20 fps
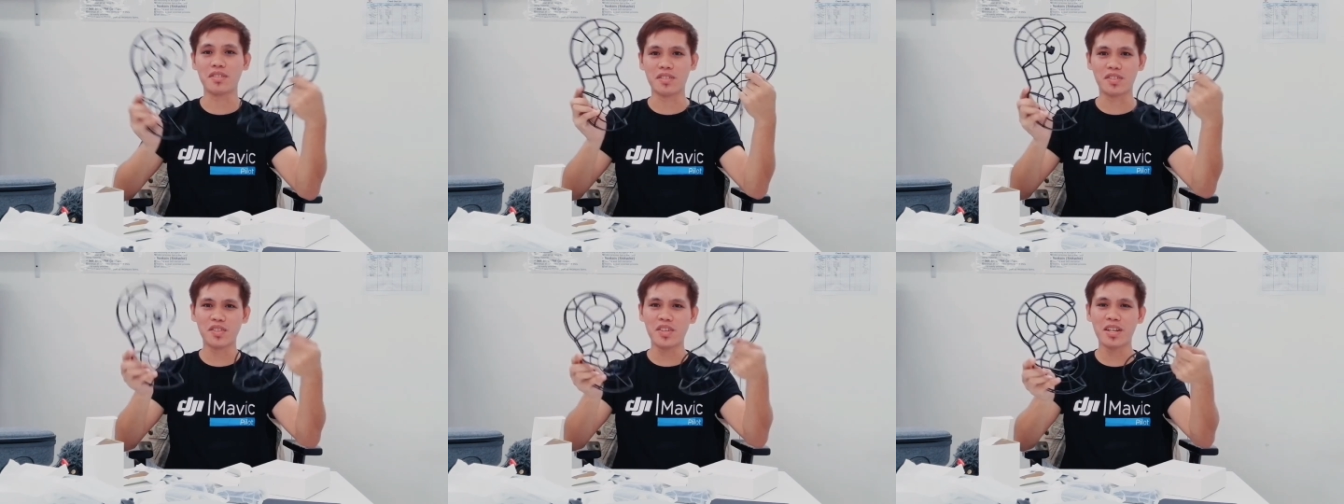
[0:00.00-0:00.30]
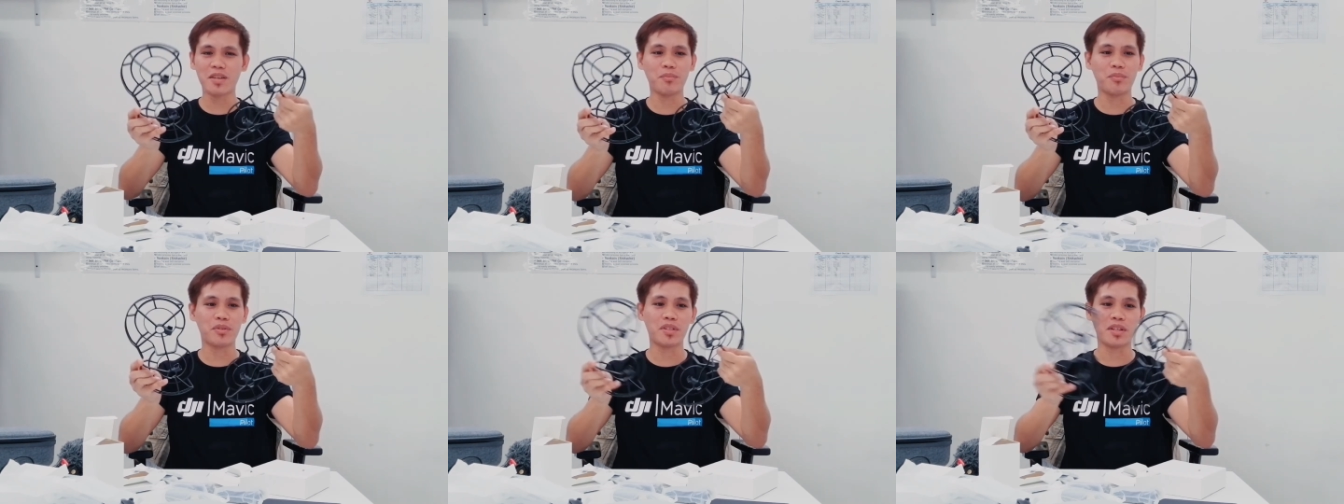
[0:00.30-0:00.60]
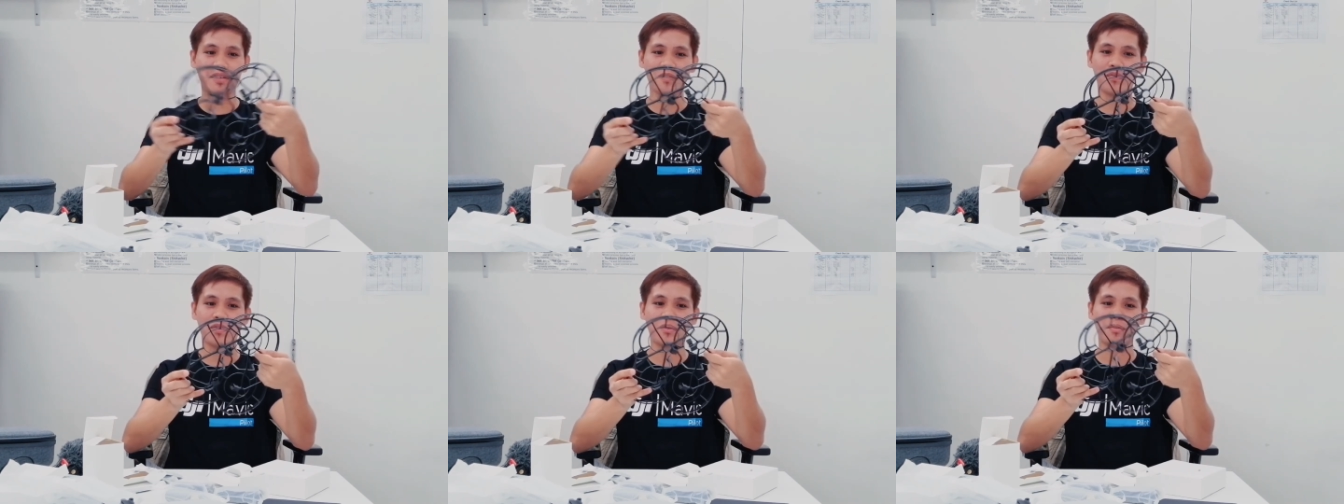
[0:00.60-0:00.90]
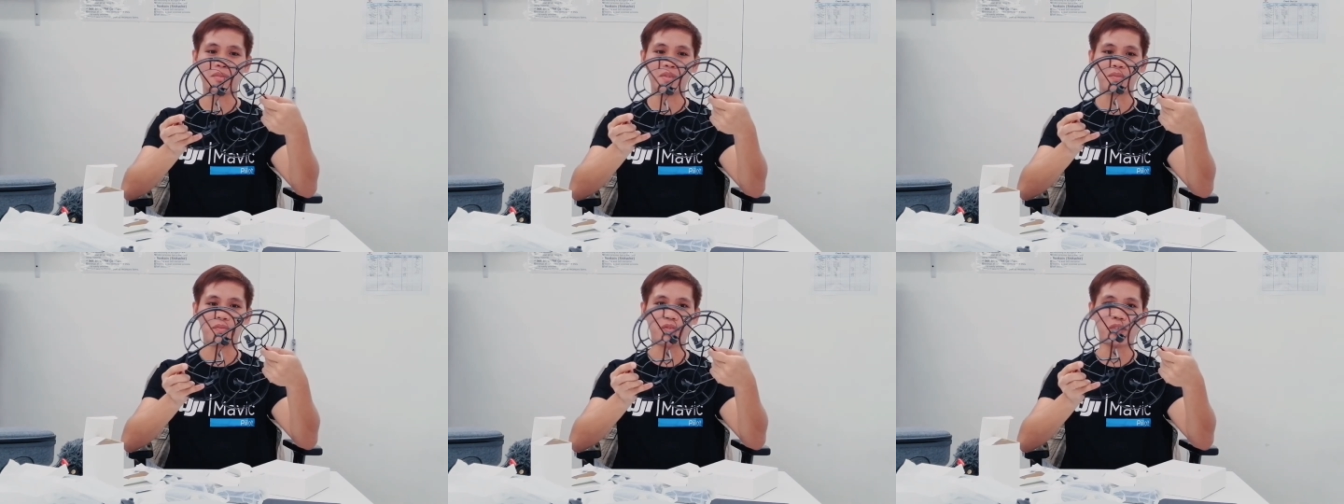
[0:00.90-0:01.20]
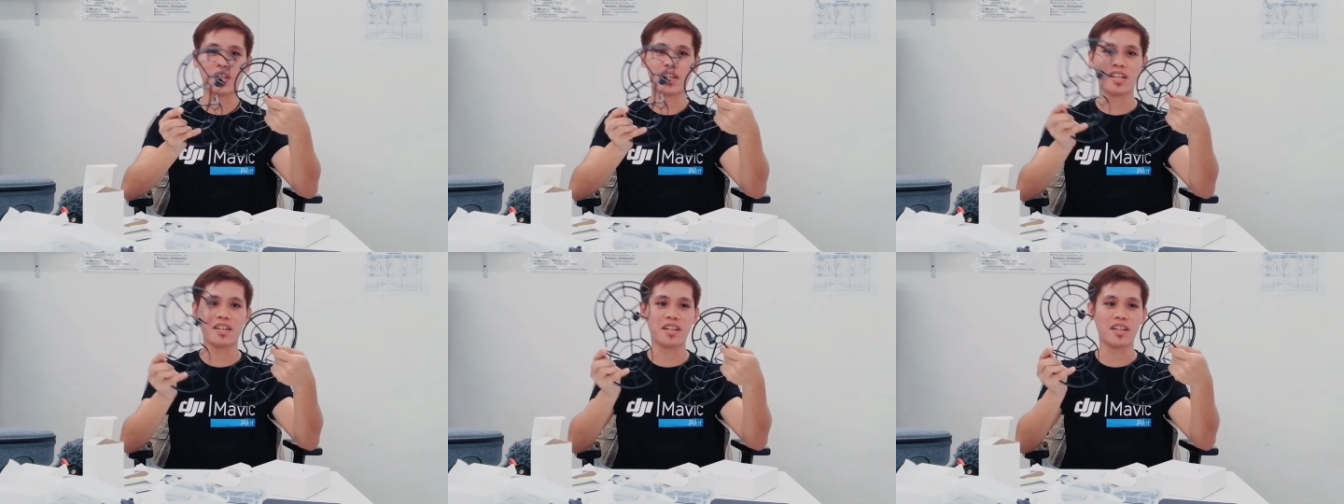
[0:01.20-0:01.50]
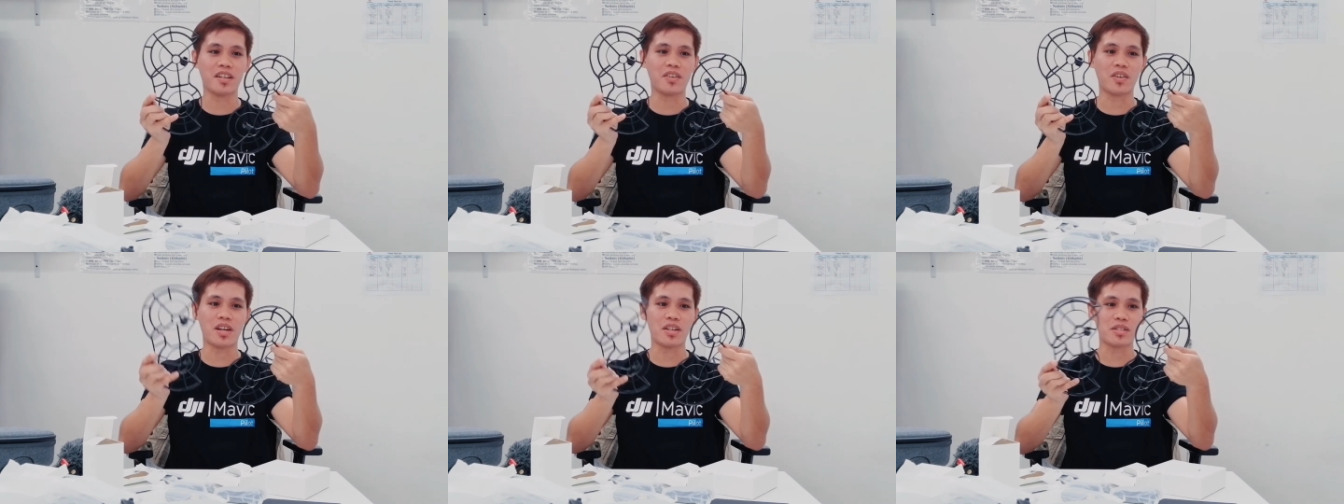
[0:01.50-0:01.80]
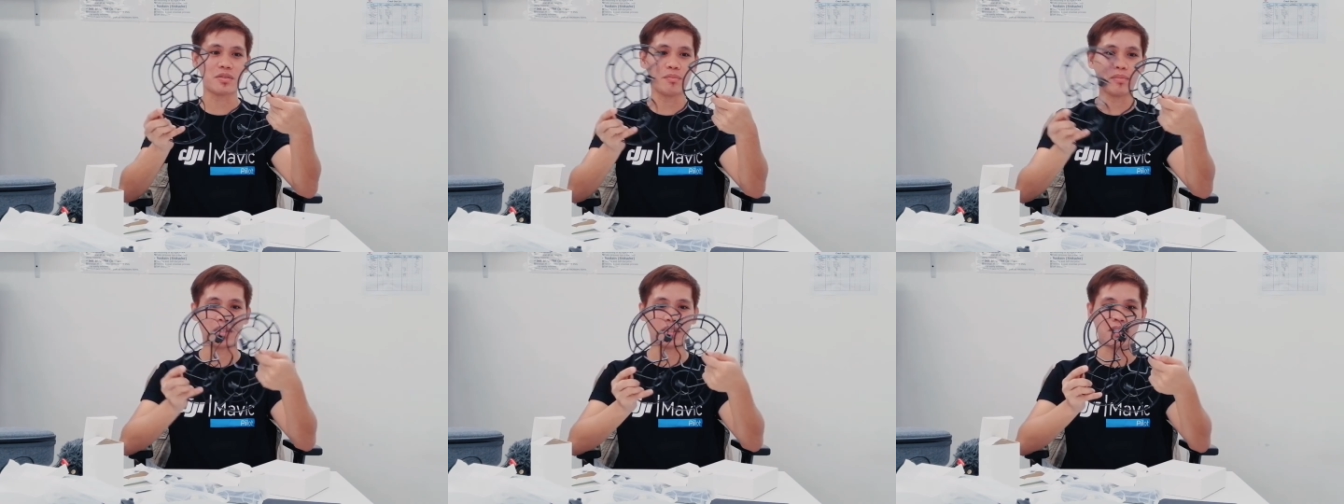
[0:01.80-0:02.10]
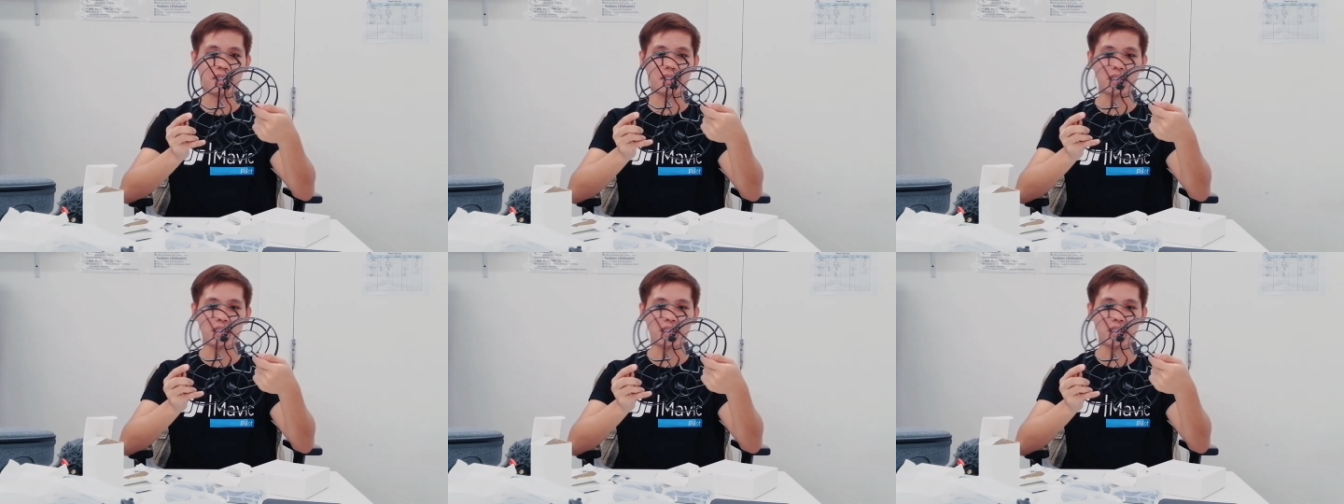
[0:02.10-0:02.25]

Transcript: You cannot protect from getting crashed, but